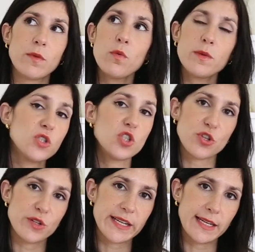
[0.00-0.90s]
almost
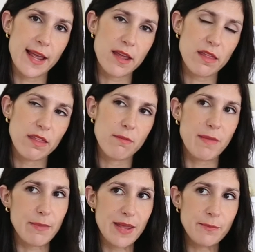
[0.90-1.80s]
tunic length.
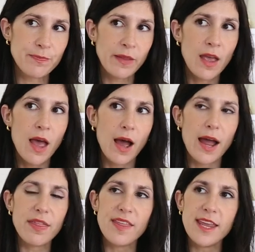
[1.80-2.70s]
Maybe.
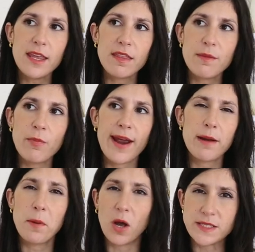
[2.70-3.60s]
I think the
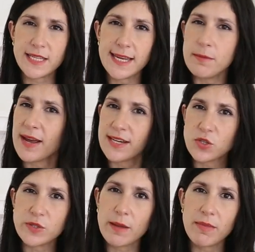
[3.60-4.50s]
brand Posse might
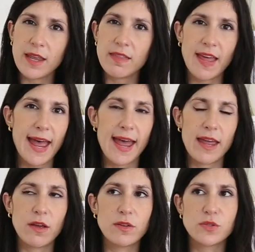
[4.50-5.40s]
do something
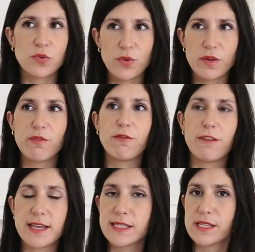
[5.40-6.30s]
that sort of
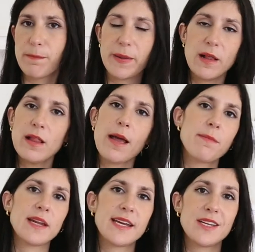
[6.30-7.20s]
fits the bill.
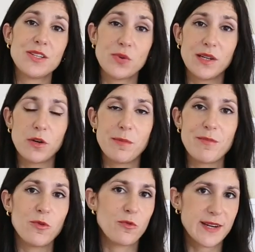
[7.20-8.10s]
I'm gonna do a little
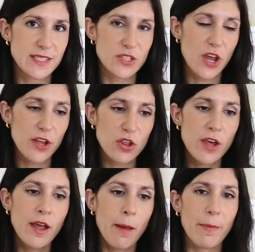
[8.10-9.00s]
bit more research,
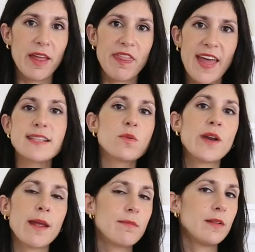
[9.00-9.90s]
but that's
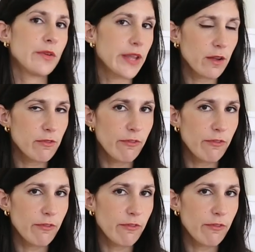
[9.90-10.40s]
what I'm looking